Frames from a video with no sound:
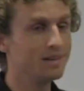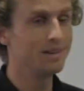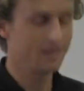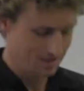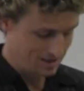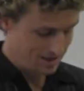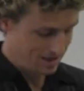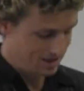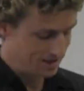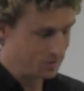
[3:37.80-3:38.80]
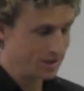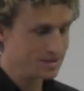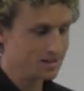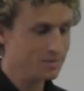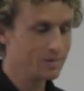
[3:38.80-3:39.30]
so that when the
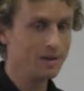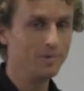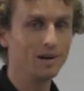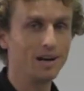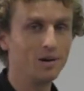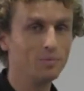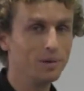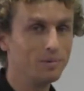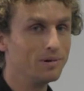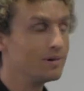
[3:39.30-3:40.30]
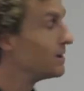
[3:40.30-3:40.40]
time came, I could help people